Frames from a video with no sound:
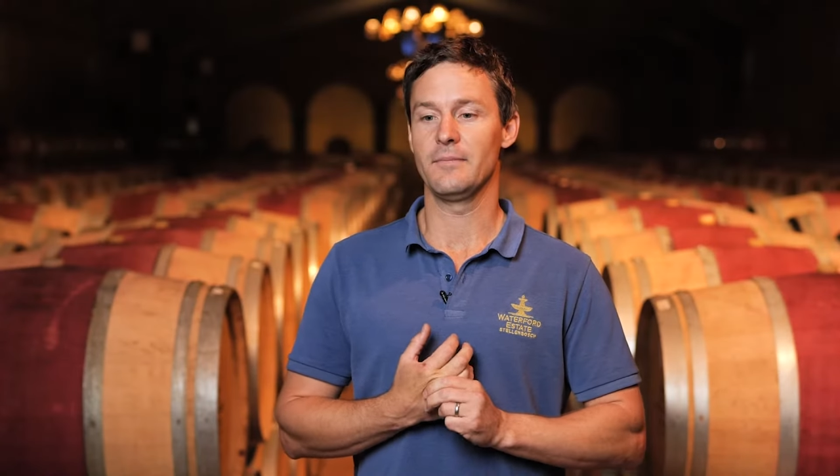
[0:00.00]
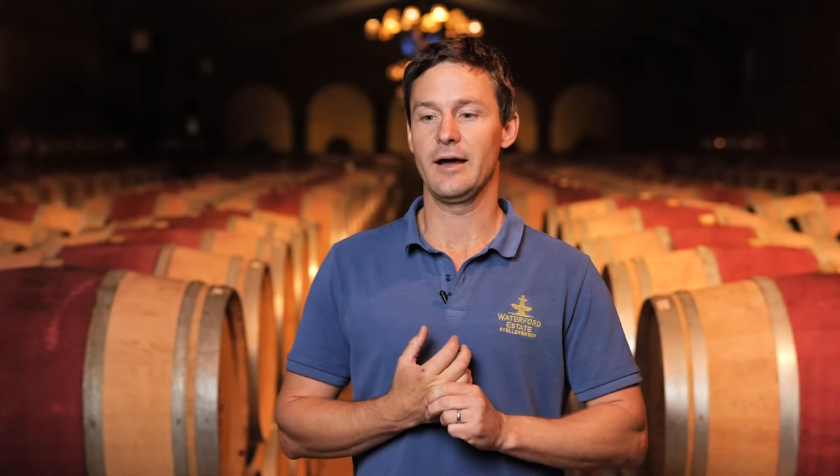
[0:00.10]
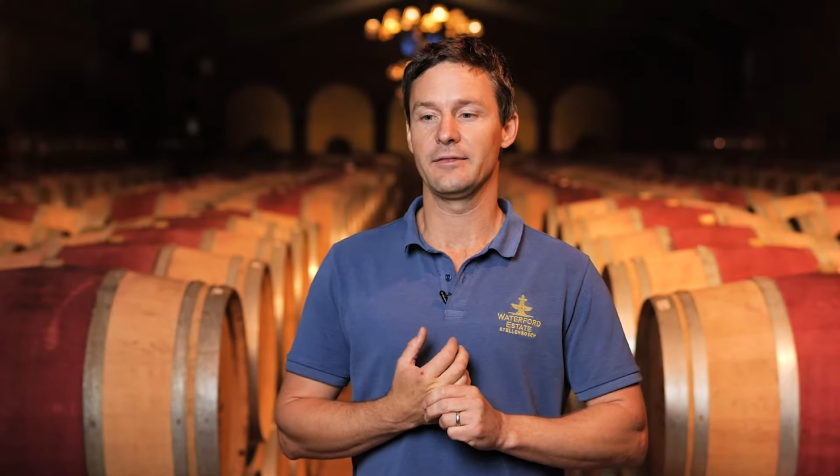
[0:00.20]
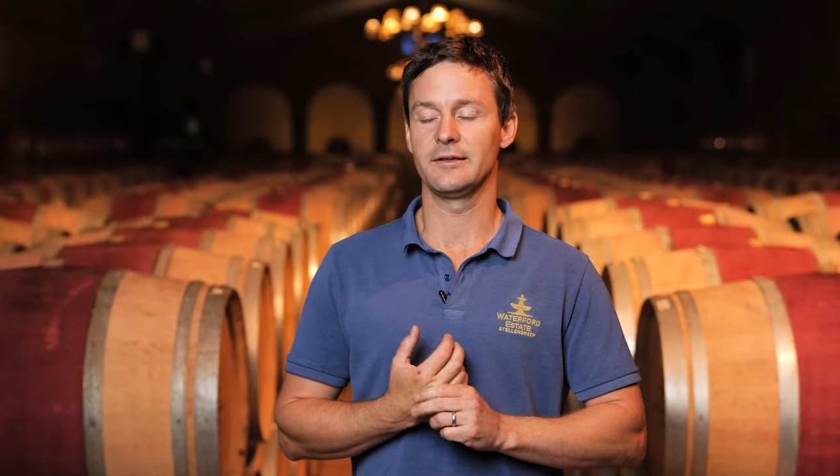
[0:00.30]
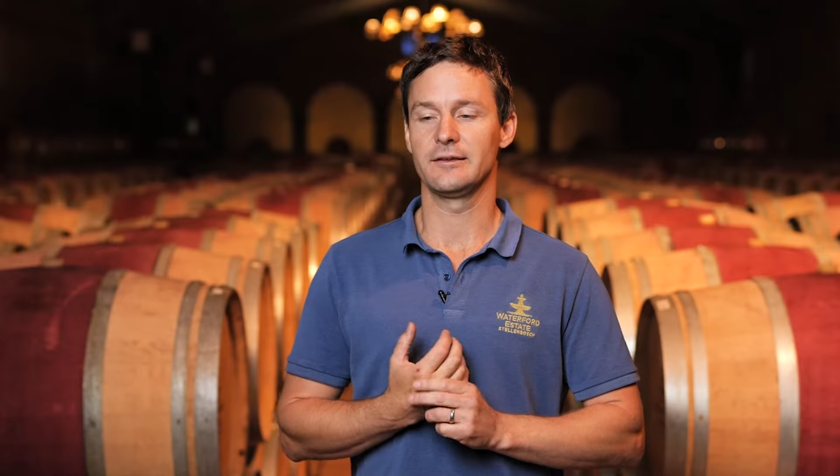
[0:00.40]

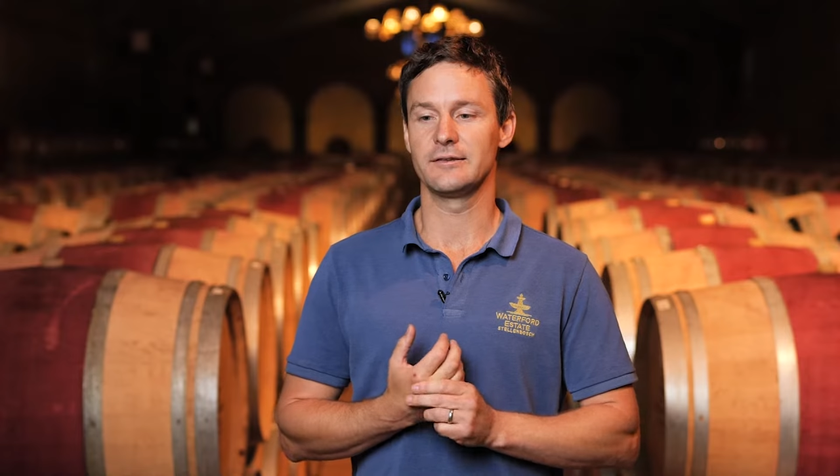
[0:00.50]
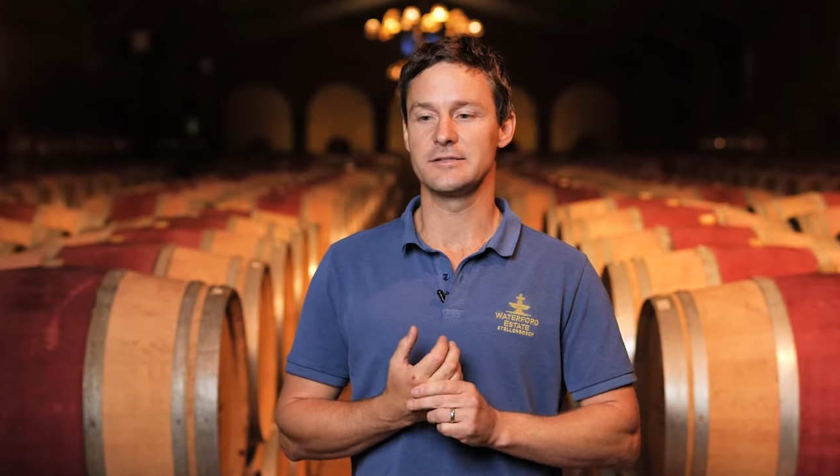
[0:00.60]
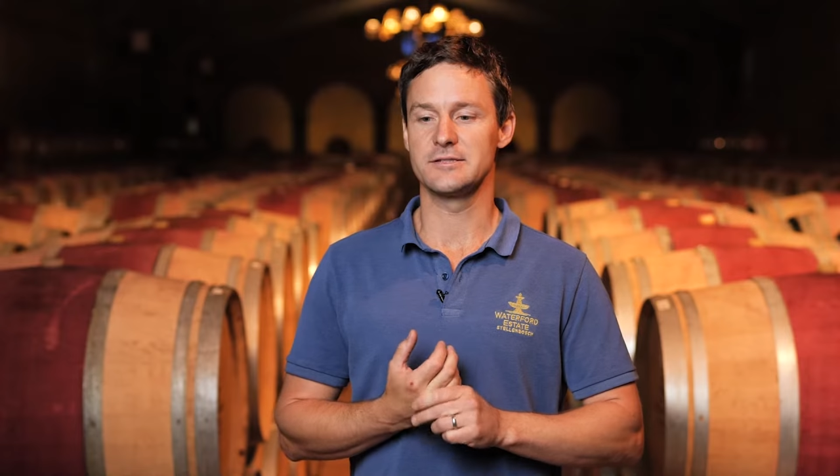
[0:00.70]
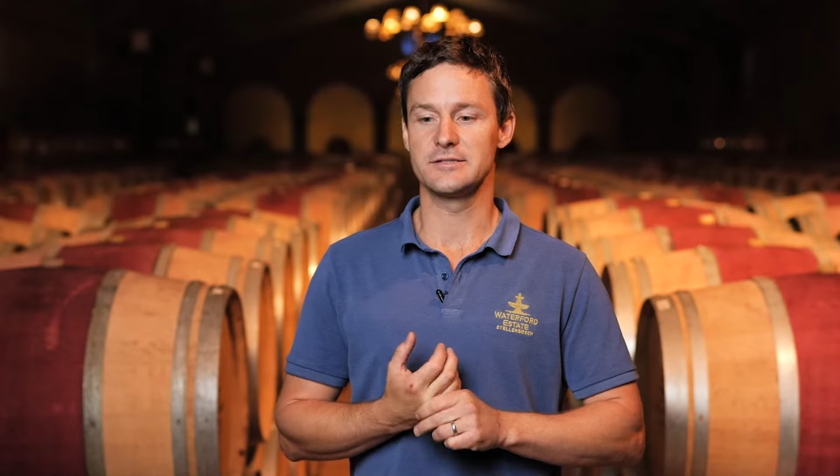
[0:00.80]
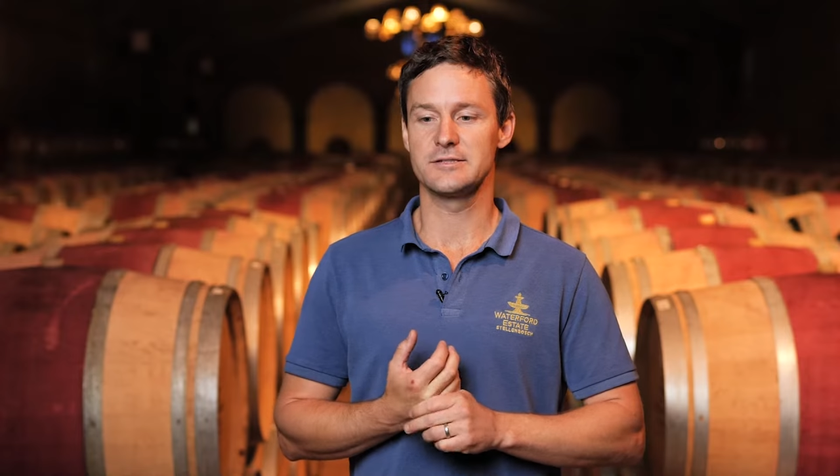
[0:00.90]
I think
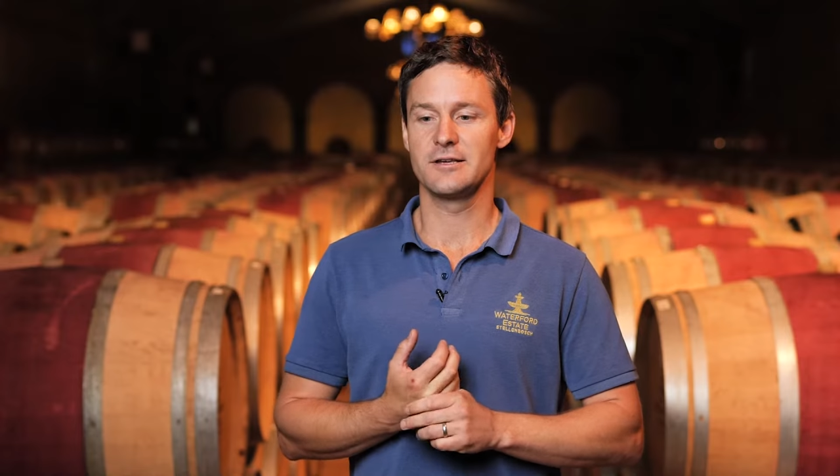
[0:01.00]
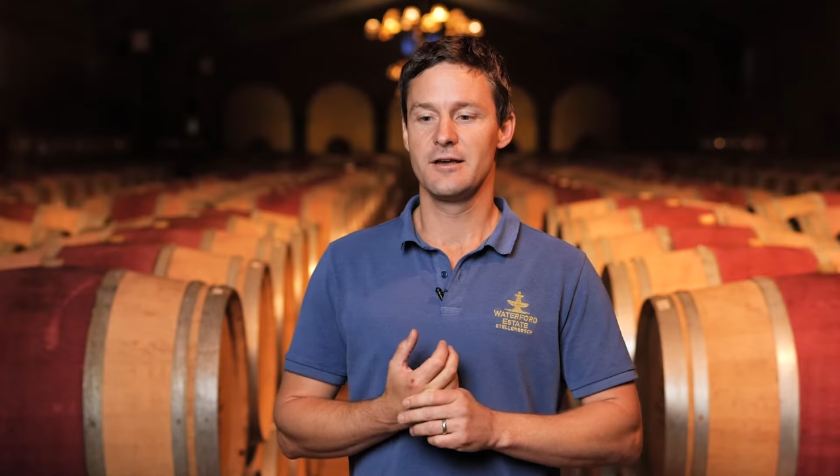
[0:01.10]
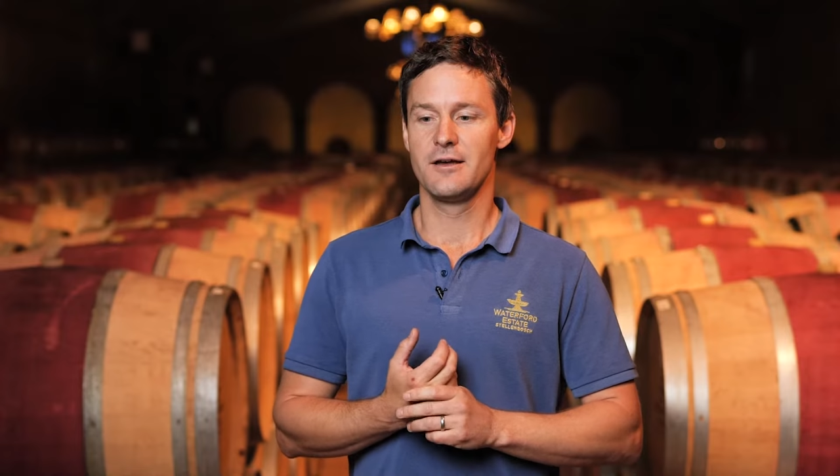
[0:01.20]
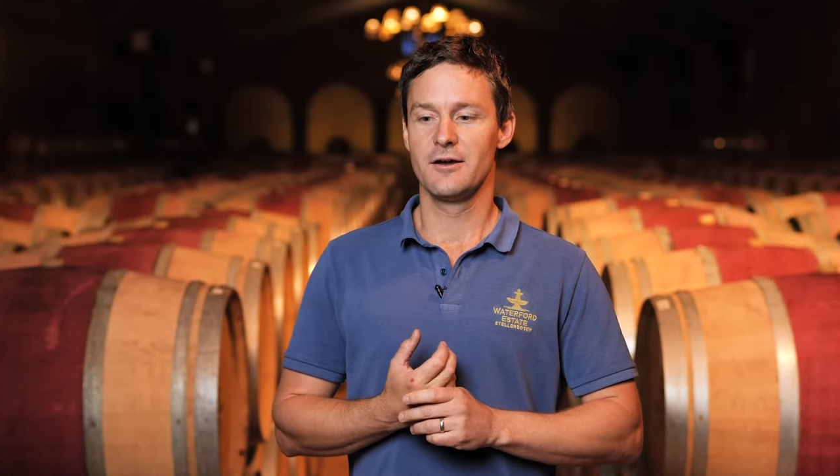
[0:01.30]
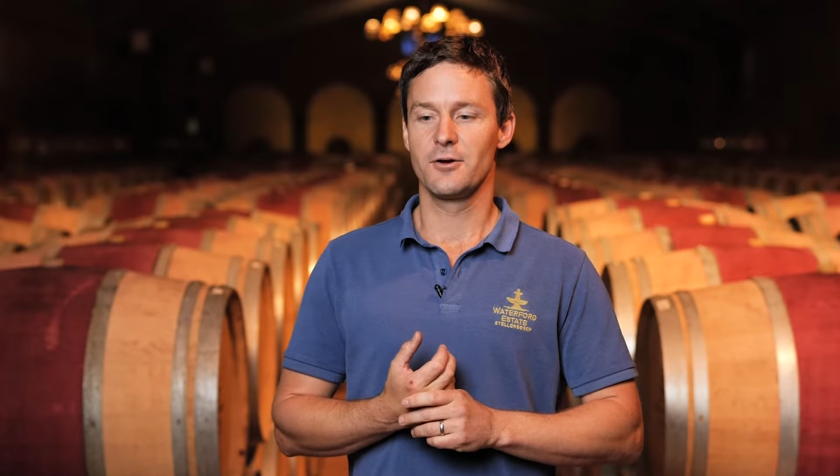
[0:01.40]
this is
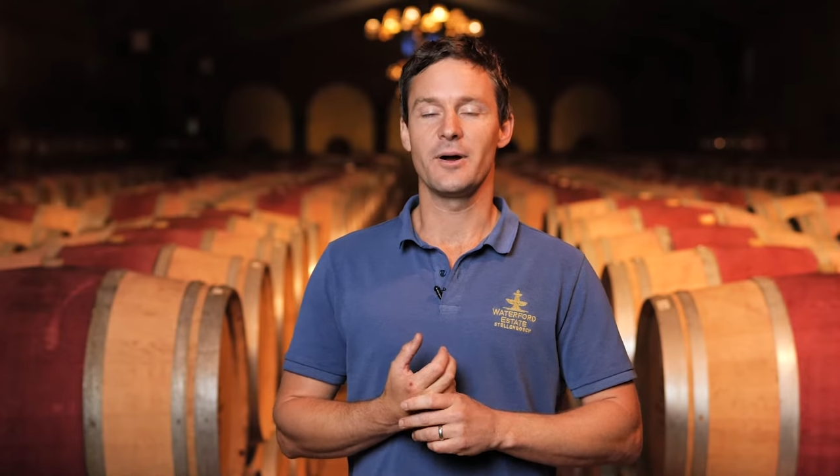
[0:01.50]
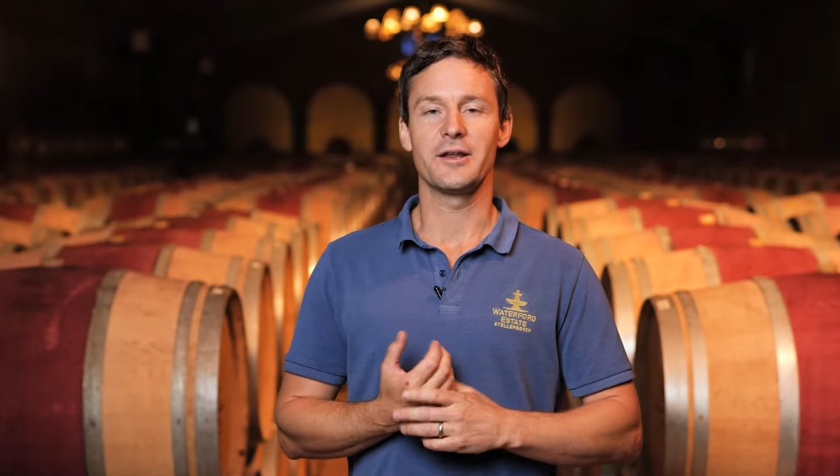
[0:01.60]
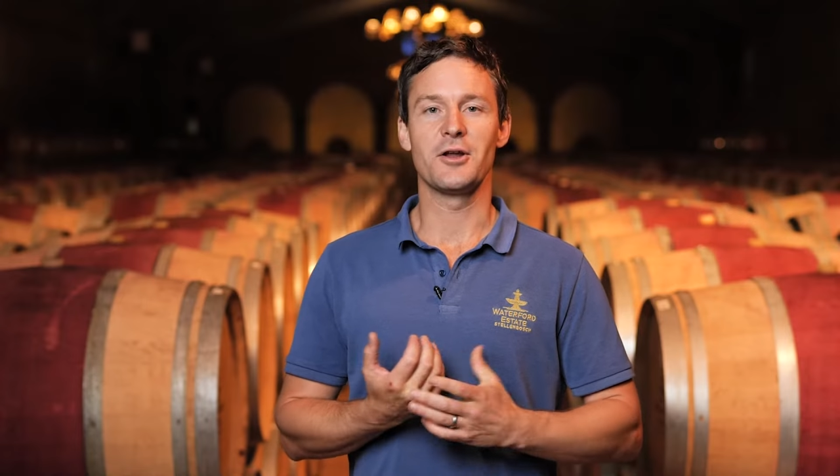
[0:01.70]
quite